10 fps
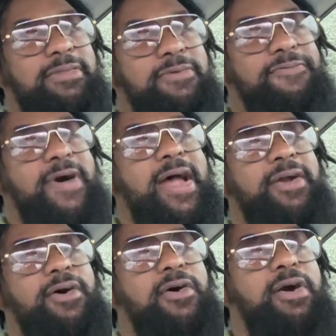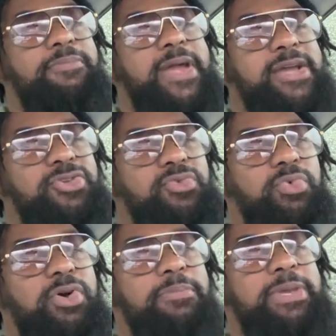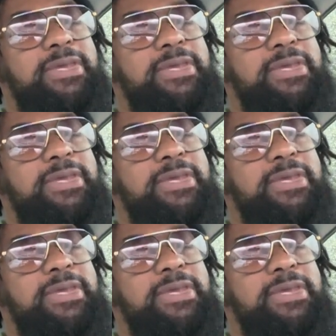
the firearm that you will be